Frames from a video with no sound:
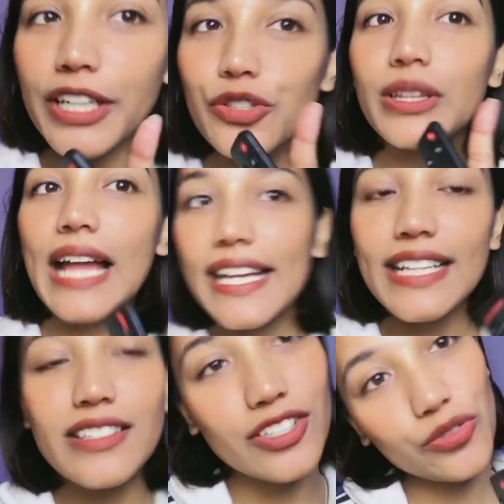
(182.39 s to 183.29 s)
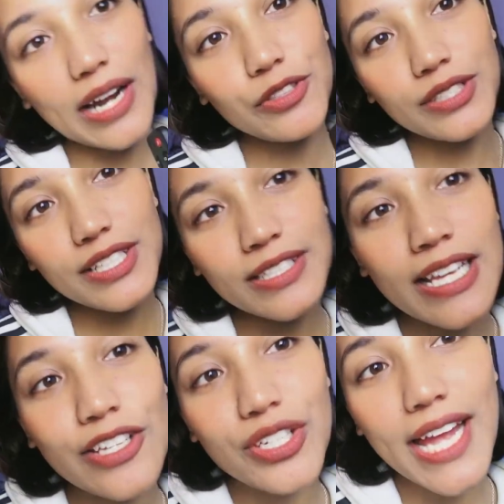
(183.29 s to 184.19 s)
to like and subscribe to this
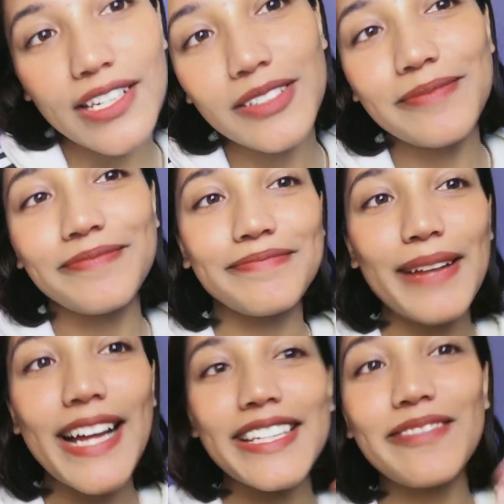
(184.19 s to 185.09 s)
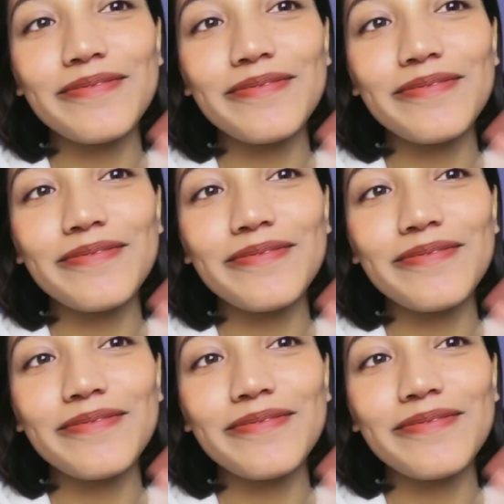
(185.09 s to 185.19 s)
channel. Bye.